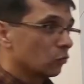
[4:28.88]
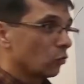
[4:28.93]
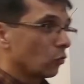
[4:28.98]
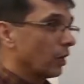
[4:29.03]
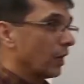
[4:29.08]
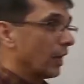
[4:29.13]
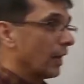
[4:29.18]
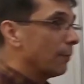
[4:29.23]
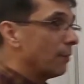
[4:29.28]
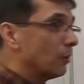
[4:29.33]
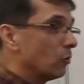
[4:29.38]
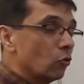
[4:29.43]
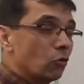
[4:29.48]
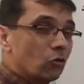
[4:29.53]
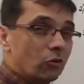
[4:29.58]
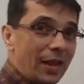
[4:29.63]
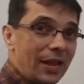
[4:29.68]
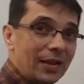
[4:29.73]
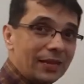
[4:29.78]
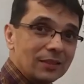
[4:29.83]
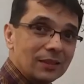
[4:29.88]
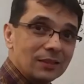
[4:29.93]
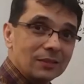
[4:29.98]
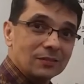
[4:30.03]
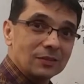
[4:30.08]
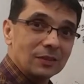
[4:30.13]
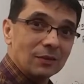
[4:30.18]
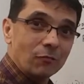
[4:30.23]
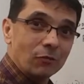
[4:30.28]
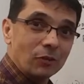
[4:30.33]
So you're able to track
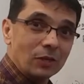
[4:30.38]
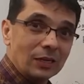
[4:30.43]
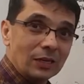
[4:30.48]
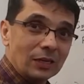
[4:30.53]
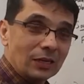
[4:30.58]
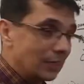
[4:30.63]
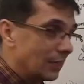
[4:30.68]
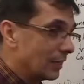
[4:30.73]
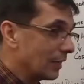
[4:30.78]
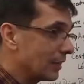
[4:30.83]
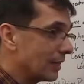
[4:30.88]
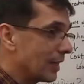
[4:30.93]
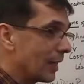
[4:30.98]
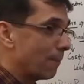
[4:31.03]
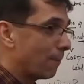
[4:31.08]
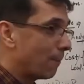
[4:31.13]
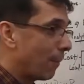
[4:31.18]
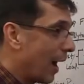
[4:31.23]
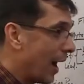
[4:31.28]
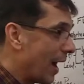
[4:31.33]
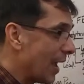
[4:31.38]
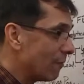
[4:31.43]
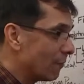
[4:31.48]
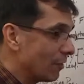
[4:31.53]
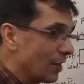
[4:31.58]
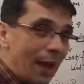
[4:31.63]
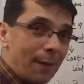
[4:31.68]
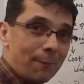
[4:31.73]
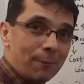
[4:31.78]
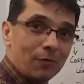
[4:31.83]
things differently. Did they buy
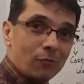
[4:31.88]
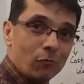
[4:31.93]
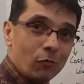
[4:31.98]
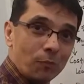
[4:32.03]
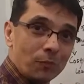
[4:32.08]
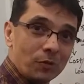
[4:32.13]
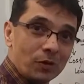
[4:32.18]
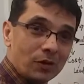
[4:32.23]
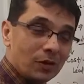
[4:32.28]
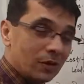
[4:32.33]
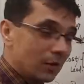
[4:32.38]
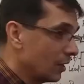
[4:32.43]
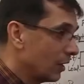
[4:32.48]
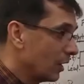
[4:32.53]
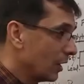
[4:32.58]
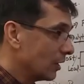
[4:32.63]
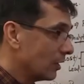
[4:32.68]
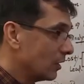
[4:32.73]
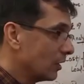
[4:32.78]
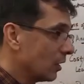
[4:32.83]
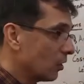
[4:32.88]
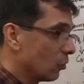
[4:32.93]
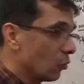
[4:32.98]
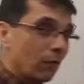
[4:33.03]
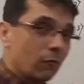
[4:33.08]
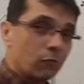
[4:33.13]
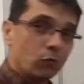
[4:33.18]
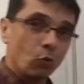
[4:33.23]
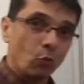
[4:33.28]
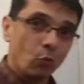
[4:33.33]
will happen from here. Here you
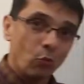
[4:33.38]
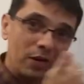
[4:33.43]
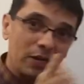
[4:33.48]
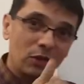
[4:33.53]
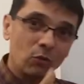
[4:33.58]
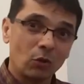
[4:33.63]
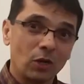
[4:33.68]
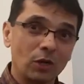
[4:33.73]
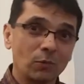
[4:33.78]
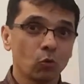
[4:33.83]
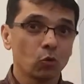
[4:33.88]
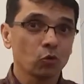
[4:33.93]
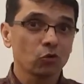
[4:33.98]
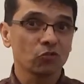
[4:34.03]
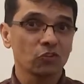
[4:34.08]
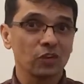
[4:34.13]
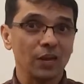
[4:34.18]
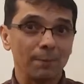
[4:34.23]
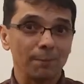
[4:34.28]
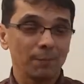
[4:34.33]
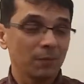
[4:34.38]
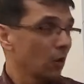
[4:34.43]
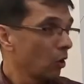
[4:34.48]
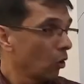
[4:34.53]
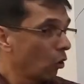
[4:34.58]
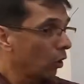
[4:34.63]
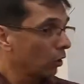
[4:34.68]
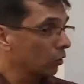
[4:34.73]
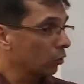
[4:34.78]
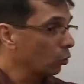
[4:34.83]
have to wait one more step.
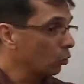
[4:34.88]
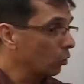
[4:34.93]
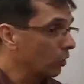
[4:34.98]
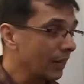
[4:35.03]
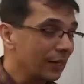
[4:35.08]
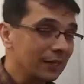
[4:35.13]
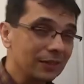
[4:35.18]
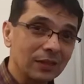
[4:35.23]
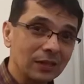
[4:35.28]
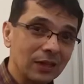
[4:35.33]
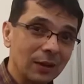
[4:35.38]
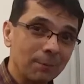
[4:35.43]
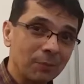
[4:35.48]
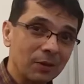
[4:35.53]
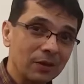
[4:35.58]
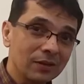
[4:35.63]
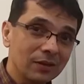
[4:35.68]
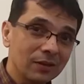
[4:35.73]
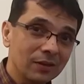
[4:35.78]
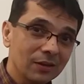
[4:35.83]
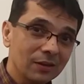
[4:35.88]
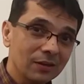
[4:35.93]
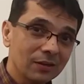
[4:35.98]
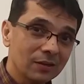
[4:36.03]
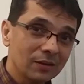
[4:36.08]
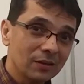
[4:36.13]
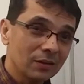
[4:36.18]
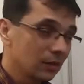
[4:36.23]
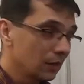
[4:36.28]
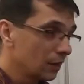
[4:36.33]
Although you get the number here,
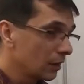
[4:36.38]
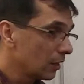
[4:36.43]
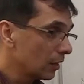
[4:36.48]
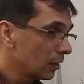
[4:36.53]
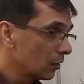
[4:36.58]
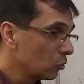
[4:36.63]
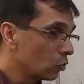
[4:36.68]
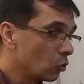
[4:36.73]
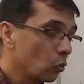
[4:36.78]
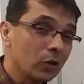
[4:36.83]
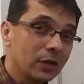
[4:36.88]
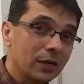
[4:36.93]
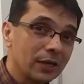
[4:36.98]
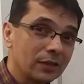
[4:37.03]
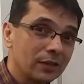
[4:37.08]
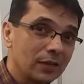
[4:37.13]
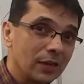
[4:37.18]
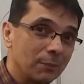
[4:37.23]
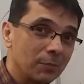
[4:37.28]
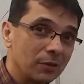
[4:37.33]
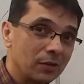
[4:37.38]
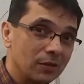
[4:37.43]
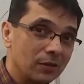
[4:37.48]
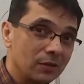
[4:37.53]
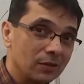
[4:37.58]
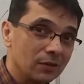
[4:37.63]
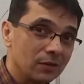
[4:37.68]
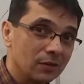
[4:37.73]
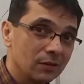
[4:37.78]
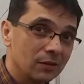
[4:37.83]
you don't get the number
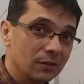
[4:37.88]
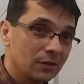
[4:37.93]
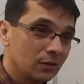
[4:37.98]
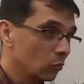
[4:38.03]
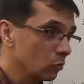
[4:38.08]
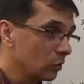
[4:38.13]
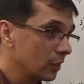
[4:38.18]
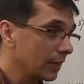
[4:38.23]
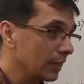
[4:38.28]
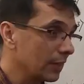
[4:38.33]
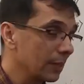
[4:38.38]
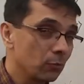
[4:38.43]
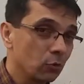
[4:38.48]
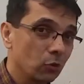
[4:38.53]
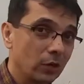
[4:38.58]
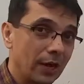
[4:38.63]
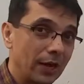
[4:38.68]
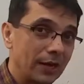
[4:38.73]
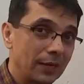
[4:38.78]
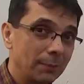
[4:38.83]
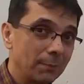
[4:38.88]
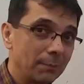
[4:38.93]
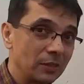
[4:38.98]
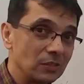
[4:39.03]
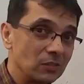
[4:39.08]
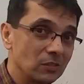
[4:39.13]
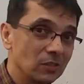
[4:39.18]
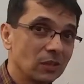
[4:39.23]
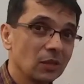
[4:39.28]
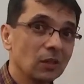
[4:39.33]
here you take them to a landing
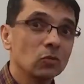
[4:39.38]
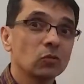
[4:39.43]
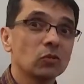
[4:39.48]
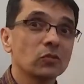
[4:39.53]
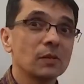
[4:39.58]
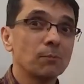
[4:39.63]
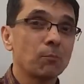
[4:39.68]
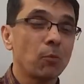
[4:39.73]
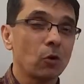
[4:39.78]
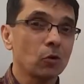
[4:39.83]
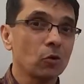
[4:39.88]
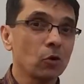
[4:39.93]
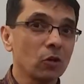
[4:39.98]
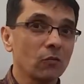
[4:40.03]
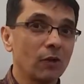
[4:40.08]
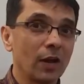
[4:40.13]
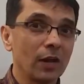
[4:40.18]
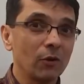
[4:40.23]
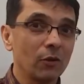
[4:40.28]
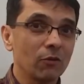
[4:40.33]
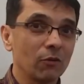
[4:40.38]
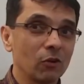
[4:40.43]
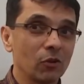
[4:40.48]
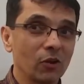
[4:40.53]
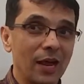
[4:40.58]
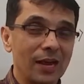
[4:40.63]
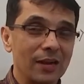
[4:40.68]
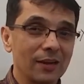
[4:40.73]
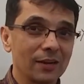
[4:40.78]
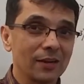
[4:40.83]
page. So it's important to evaluate when
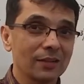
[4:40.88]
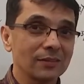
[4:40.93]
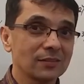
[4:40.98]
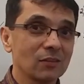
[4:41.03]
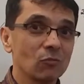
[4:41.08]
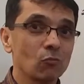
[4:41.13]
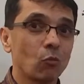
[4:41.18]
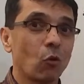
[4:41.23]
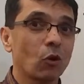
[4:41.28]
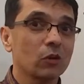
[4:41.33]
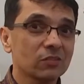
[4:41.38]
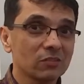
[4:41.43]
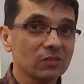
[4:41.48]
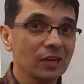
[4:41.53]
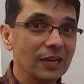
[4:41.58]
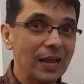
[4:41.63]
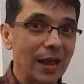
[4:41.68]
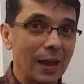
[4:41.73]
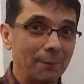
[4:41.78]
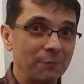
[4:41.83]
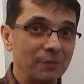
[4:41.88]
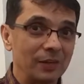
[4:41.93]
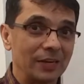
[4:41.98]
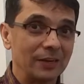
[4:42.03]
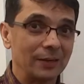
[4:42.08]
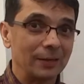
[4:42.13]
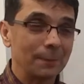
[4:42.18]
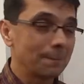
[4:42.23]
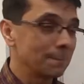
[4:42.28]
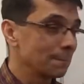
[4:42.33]
you're analyzing what's really
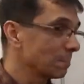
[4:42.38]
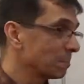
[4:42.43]
happening.